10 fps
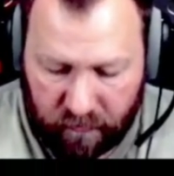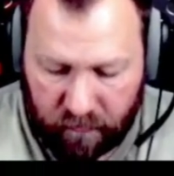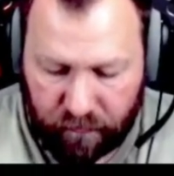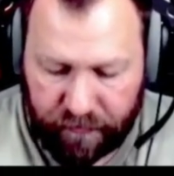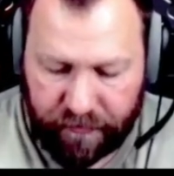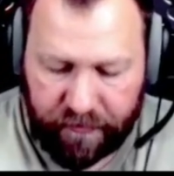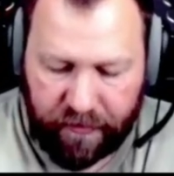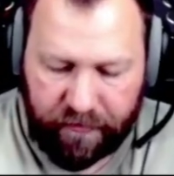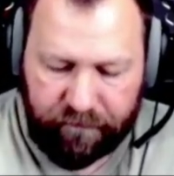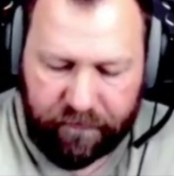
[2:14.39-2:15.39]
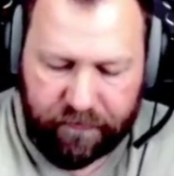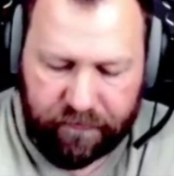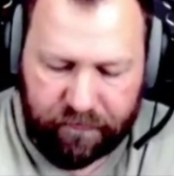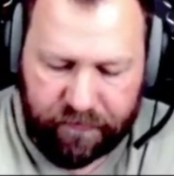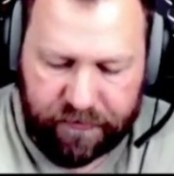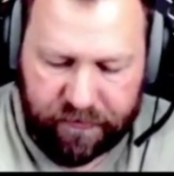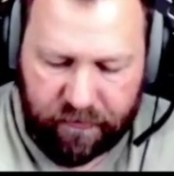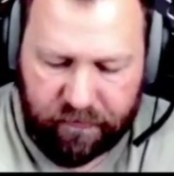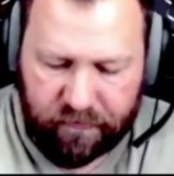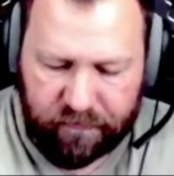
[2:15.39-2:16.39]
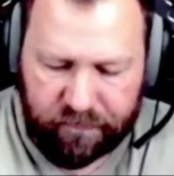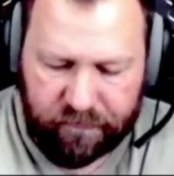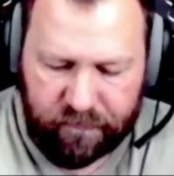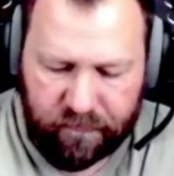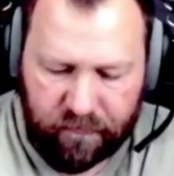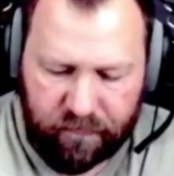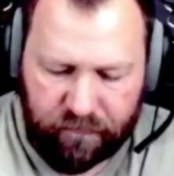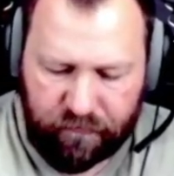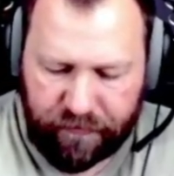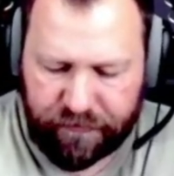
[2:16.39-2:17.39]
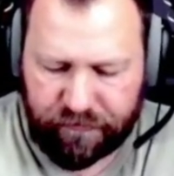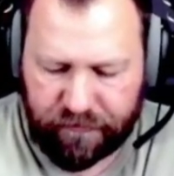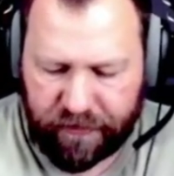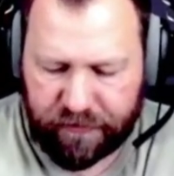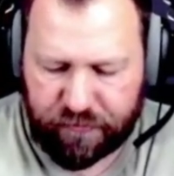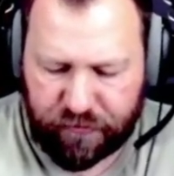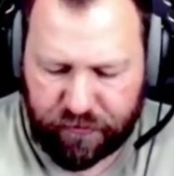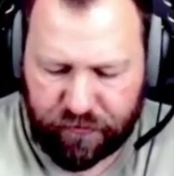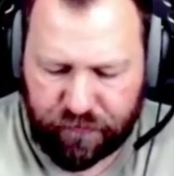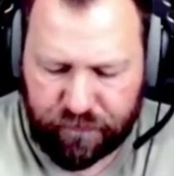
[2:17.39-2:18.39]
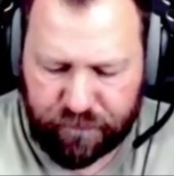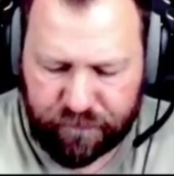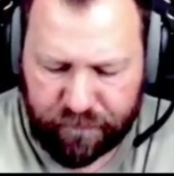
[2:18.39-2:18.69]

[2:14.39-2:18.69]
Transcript: Oh, we didn't have a three star wrencher. That's pretty cool.